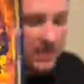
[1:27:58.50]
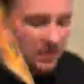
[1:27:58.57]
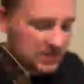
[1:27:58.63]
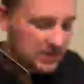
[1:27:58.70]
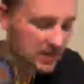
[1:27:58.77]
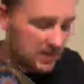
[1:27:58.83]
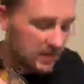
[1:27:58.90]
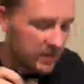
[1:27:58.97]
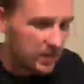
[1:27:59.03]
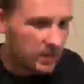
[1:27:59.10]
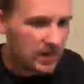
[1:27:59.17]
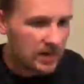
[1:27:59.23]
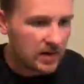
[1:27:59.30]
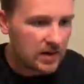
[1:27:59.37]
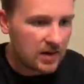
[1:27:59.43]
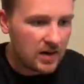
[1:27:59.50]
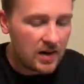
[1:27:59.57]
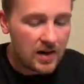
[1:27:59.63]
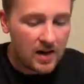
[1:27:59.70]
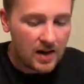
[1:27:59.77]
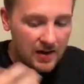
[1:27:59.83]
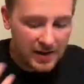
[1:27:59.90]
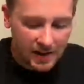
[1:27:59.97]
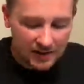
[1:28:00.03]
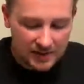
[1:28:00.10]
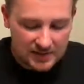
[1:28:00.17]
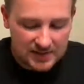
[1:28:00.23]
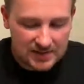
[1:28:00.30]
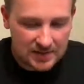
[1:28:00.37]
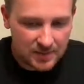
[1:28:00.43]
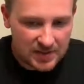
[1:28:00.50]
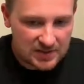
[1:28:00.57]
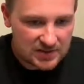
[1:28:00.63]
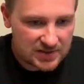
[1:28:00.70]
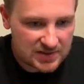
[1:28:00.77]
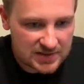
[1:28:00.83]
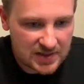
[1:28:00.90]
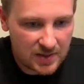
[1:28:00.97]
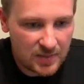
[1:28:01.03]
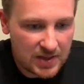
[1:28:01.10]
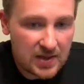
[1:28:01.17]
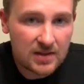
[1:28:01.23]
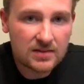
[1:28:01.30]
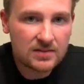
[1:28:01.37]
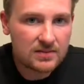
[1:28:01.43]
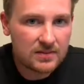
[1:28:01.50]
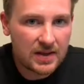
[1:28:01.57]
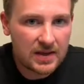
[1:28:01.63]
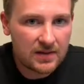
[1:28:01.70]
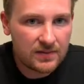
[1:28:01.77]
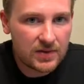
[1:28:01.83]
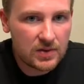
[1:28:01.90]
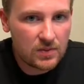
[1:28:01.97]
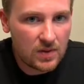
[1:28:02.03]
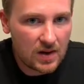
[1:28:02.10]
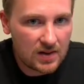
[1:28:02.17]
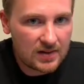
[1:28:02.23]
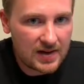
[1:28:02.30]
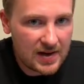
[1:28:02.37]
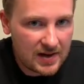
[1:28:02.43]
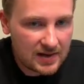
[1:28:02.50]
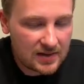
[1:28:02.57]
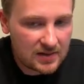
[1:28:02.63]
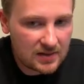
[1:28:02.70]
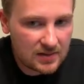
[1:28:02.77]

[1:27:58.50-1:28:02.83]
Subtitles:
Some of you here, again, this is a message that's coming in. Like if you are not,